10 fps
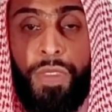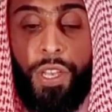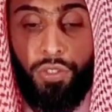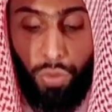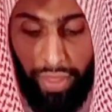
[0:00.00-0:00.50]

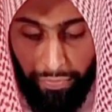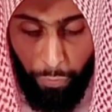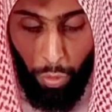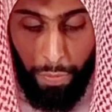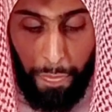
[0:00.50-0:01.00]
So
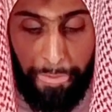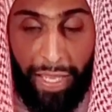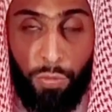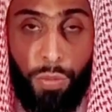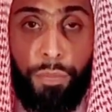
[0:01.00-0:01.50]
therefore,
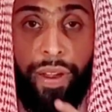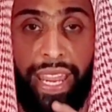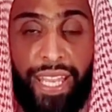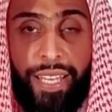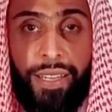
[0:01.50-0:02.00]
that would
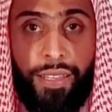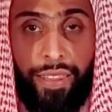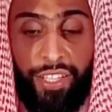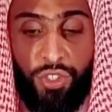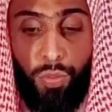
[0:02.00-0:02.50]
break
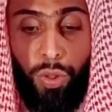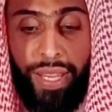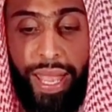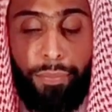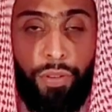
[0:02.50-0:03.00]
that small
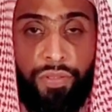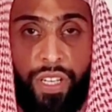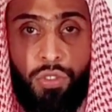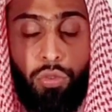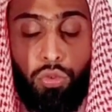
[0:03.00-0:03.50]
gap of
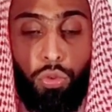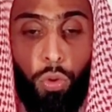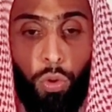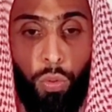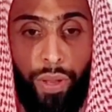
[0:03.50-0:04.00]
verse or two
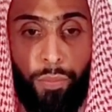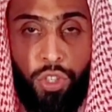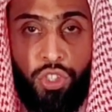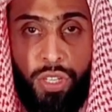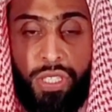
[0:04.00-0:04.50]
or one
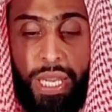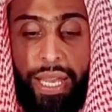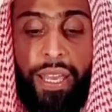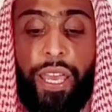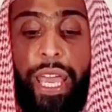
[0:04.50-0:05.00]
posture in
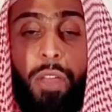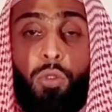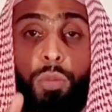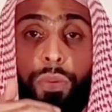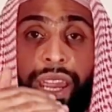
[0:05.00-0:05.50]
salah. It
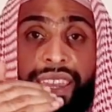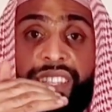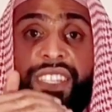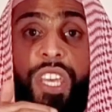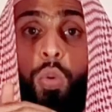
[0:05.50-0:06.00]
would break the
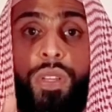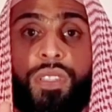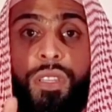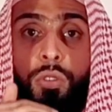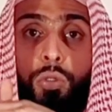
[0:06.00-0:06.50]

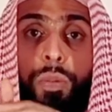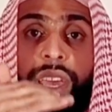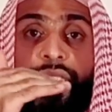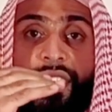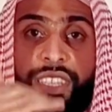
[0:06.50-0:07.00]
sequence. It would
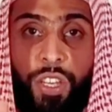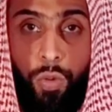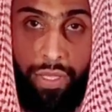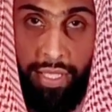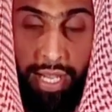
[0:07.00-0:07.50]
break the
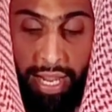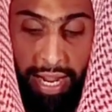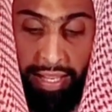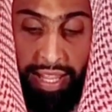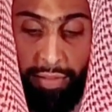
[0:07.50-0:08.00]
sequence,
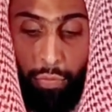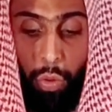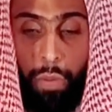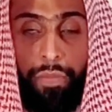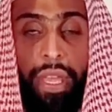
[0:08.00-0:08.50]
and
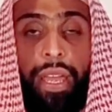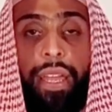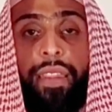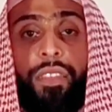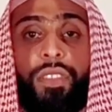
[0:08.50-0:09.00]
therefore
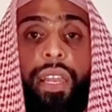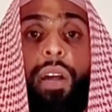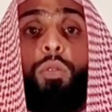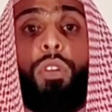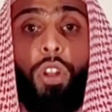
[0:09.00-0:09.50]
the salah
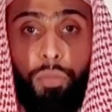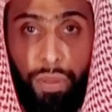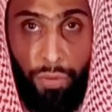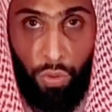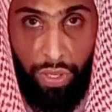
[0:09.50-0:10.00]
would not be
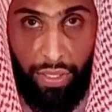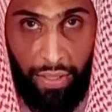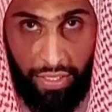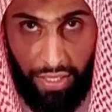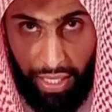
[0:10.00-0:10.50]
broken.
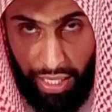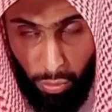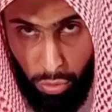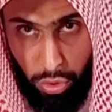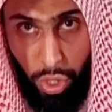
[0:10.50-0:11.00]
The salah
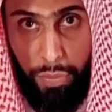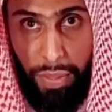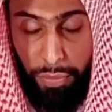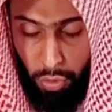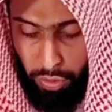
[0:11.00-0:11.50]
would not be
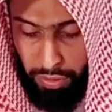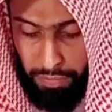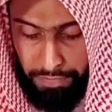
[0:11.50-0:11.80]
broken.